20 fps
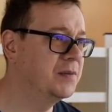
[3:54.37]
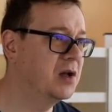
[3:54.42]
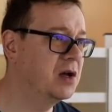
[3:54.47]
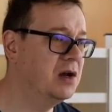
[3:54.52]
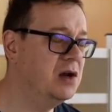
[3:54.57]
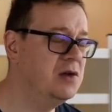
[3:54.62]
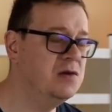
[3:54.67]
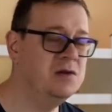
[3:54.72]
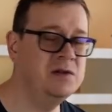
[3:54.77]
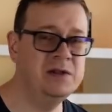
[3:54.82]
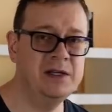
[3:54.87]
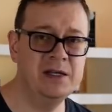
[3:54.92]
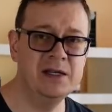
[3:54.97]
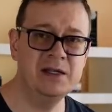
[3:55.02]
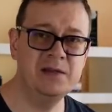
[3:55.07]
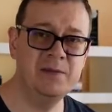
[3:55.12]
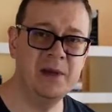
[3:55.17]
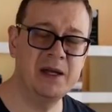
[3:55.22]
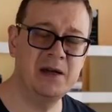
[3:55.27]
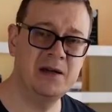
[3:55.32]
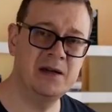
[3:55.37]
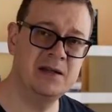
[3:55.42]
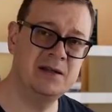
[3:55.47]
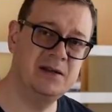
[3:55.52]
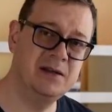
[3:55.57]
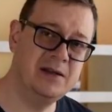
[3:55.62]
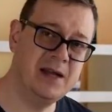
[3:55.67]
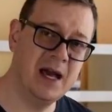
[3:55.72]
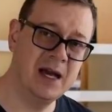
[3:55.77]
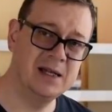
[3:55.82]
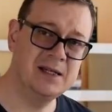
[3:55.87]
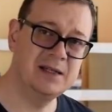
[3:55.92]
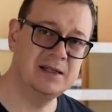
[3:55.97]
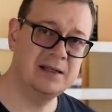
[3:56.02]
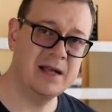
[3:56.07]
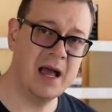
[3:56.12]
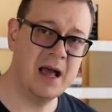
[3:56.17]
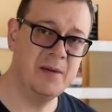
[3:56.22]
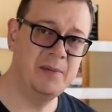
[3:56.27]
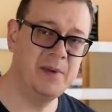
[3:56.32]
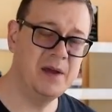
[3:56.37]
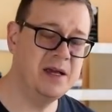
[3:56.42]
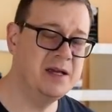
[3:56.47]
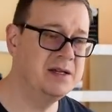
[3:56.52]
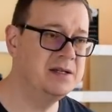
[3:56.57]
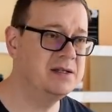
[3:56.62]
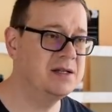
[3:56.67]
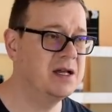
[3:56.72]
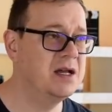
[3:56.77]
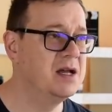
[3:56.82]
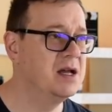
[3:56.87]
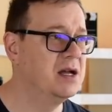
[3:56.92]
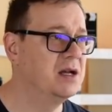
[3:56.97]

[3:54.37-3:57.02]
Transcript: close this because the next step is